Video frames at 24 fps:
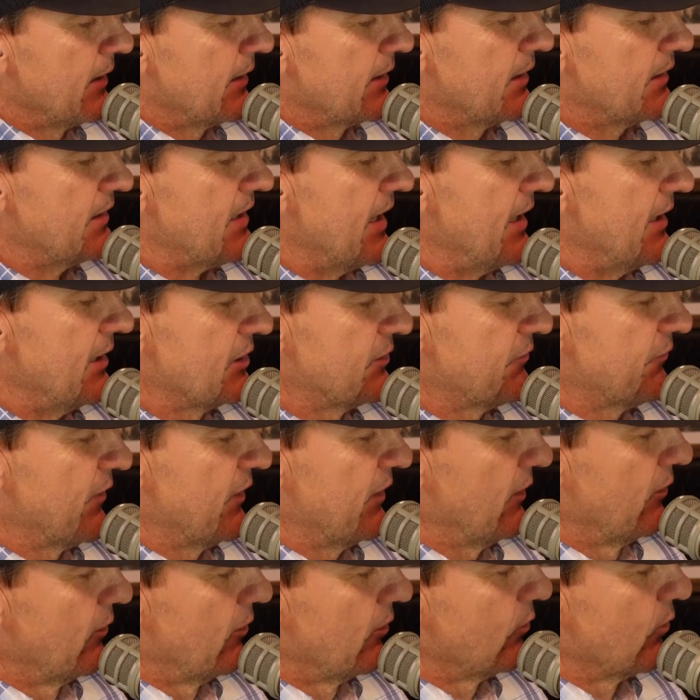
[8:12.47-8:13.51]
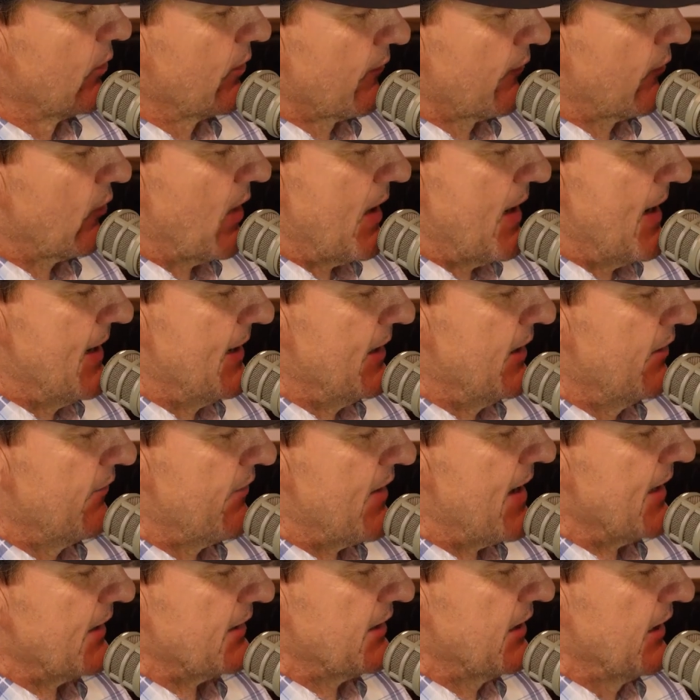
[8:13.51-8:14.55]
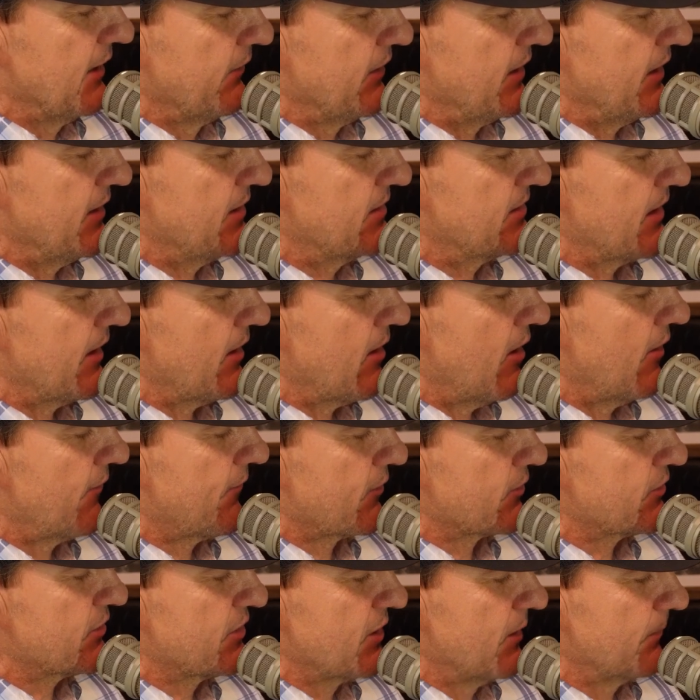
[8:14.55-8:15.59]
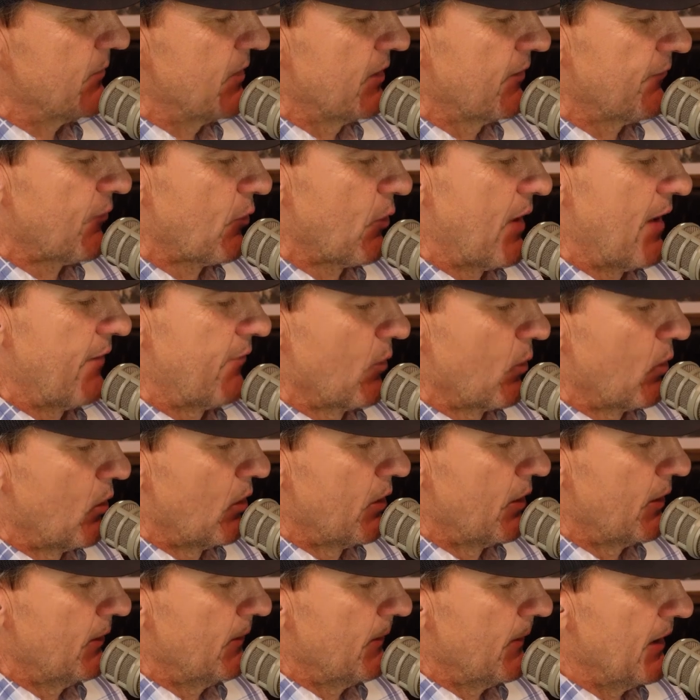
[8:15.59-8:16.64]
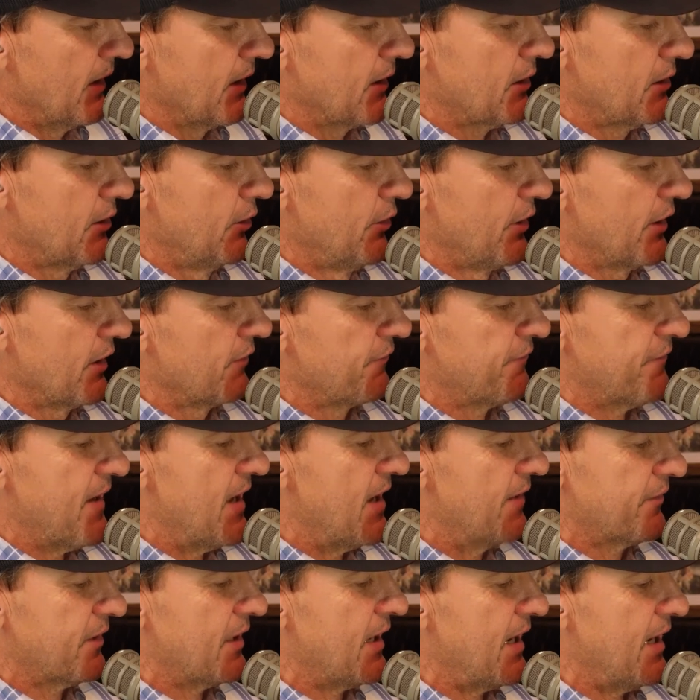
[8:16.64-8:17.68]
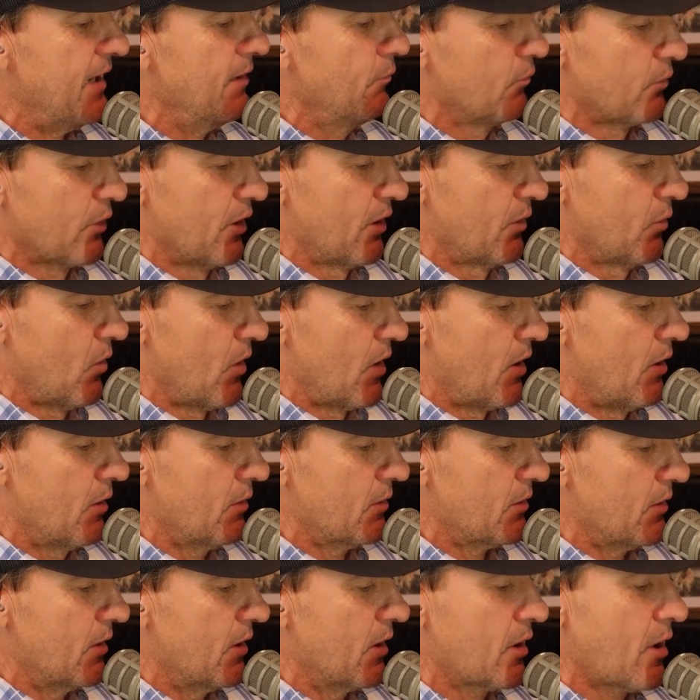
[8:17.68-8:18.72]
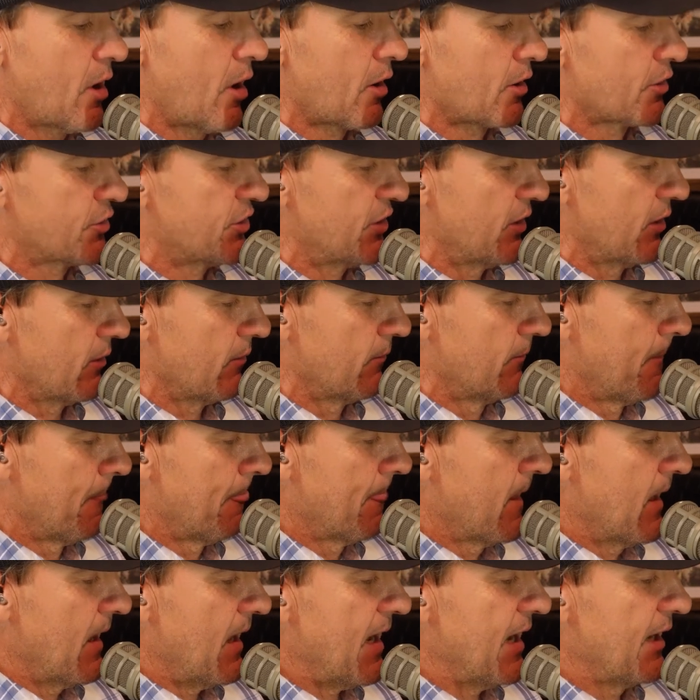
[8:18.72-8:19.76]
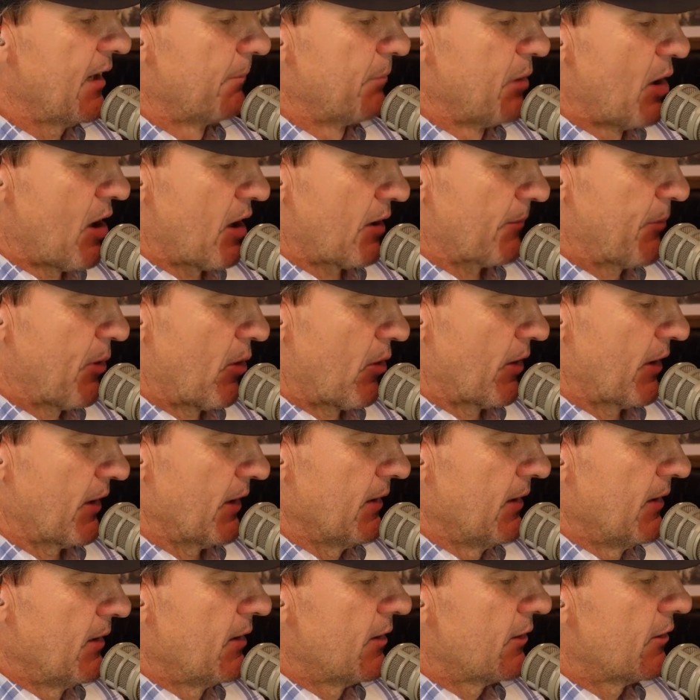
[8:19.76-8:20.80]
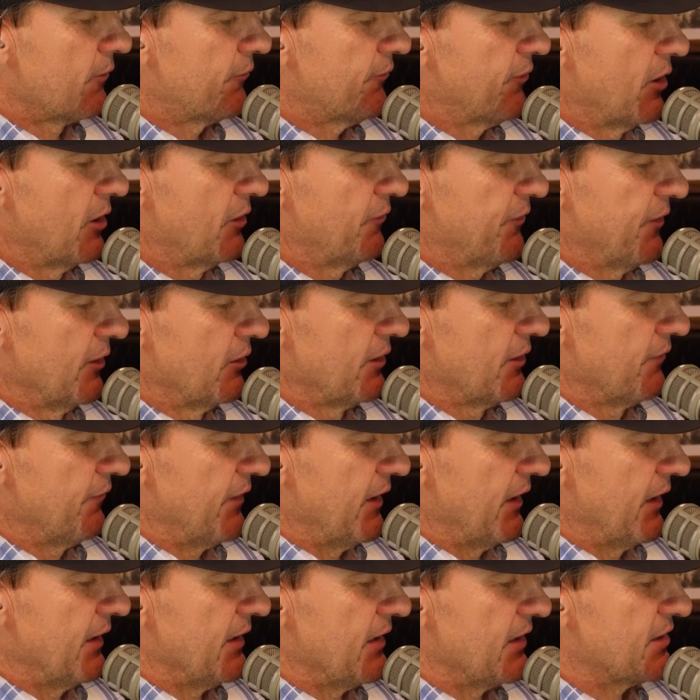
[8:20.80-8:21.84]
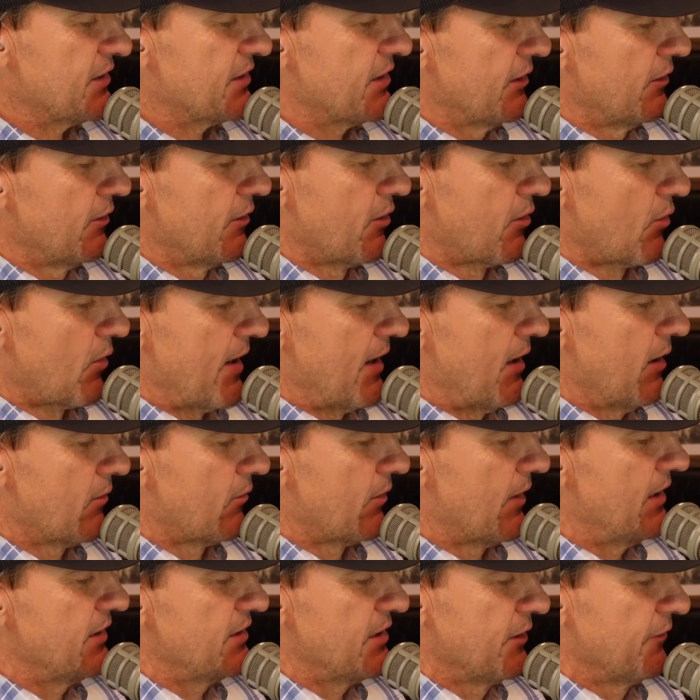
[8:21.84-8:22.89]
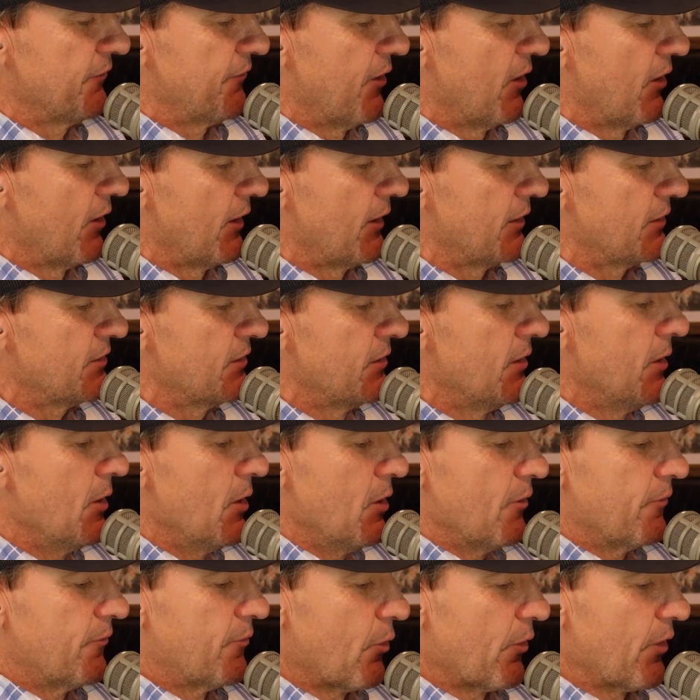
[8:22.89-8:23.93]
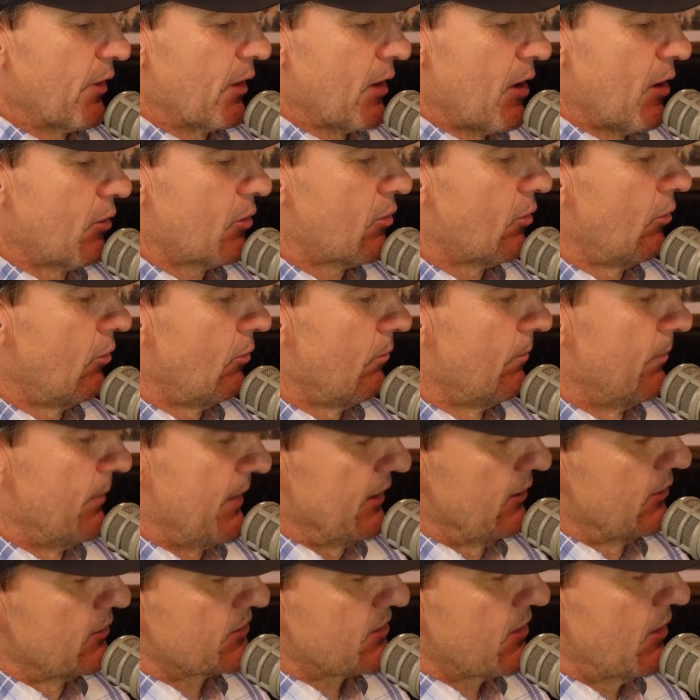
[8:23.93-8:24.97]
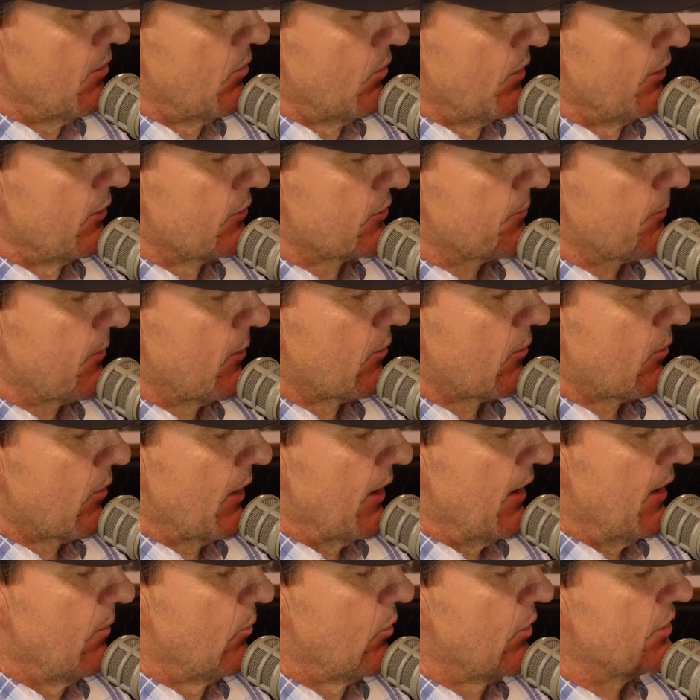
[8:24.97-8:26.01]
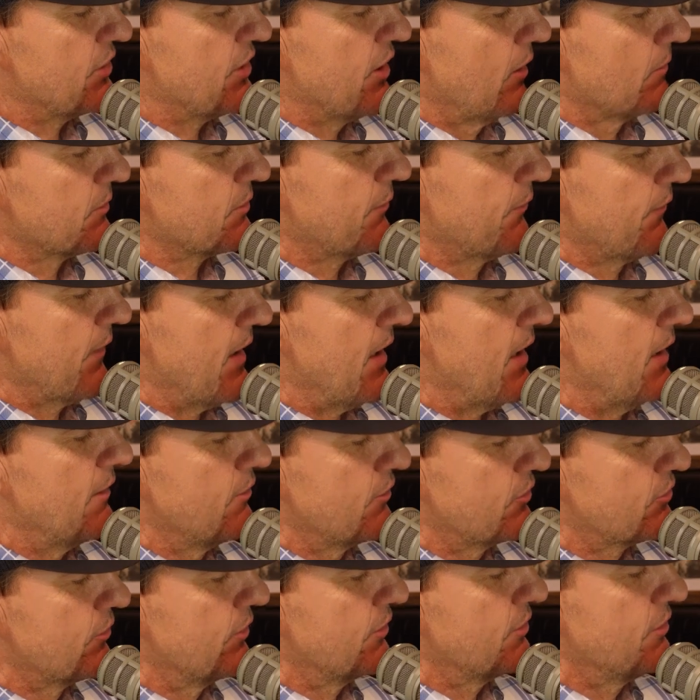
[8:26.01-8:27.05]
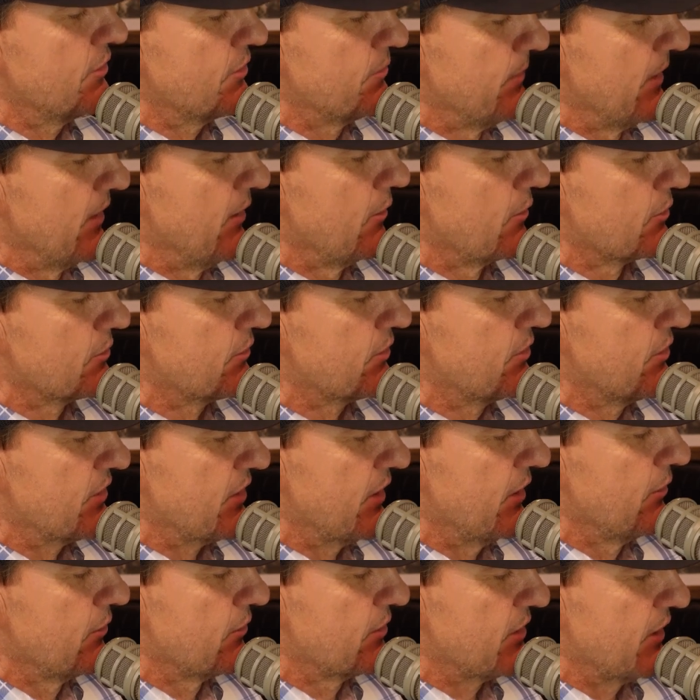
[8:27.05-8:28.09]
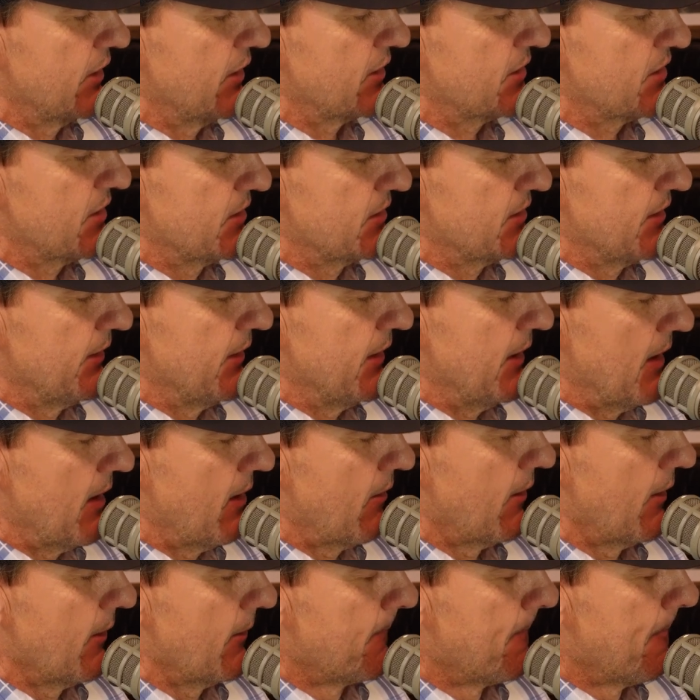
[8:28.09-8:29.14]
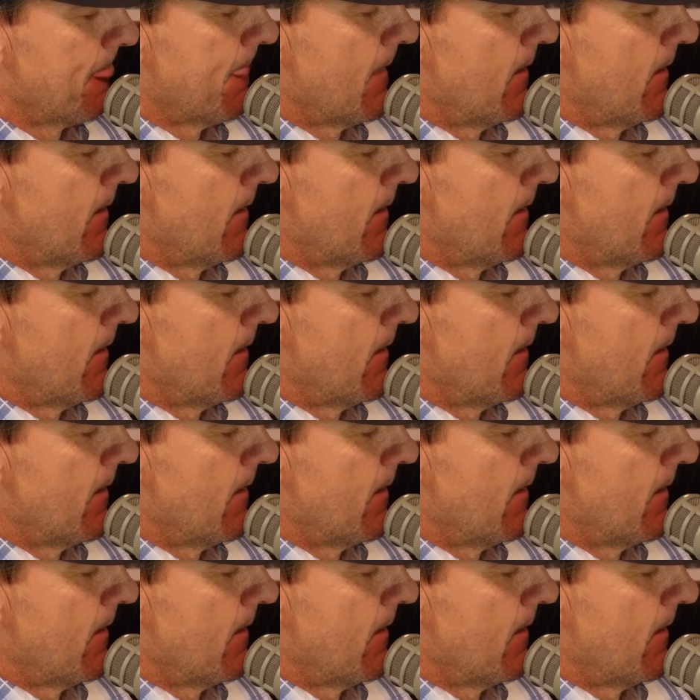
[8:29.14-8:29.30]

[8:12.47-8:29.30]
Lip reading: The day is filled with a variety of activities that offer something for everyone, including a 5K run walk, a car show, and a block party. The fun-filled event is centered around raising funds for the local Meals on Wheels program, which helps provide nutritious meals to senior citizens in the area.